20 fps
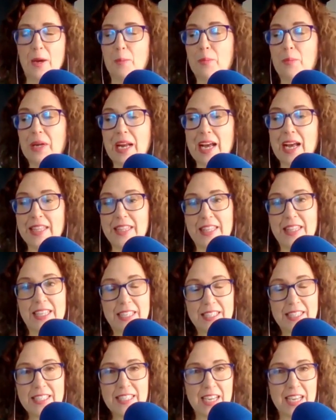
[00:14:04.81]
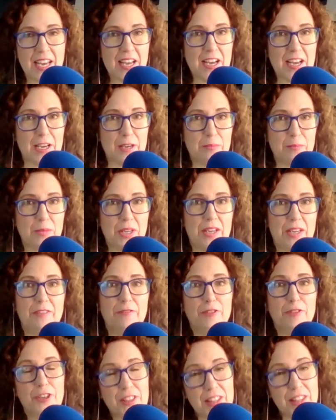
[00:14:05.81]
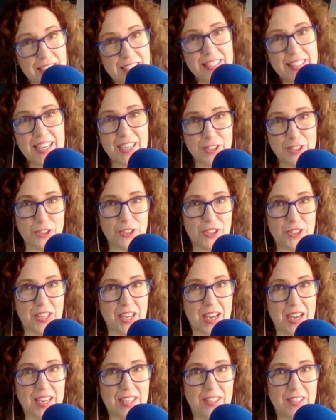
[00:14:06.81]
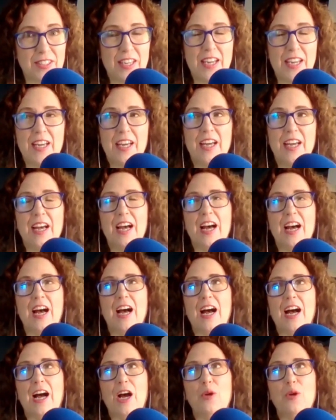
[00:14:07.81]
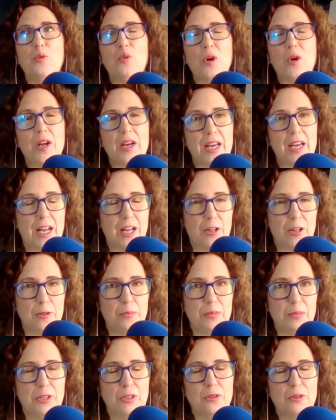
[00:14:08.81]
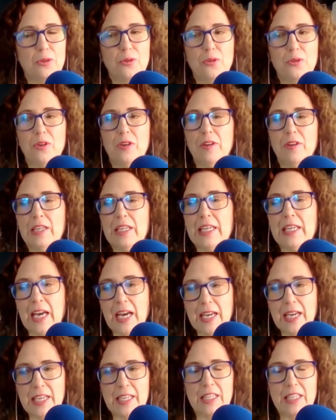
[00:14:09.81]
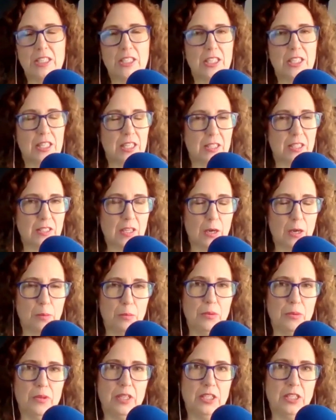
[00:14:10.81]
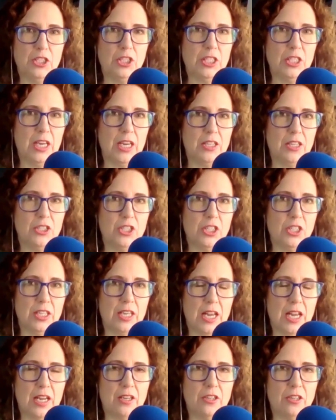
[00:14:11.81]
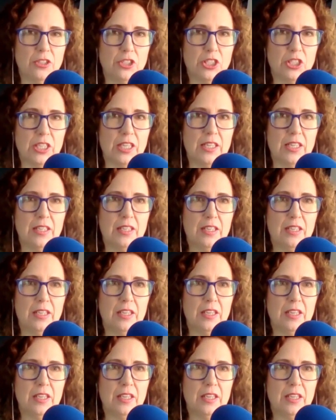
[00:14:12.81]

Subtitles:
But at this time, for this exercise, I want to help you get into this appreciation energy